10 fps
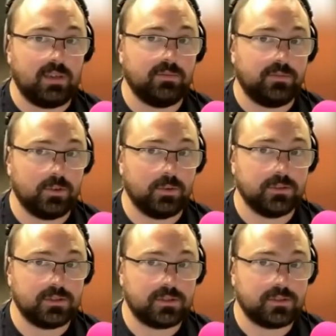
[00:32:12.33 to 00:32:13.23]

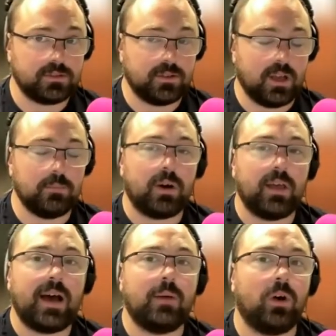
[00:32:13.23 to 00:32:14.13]
influence. And by that,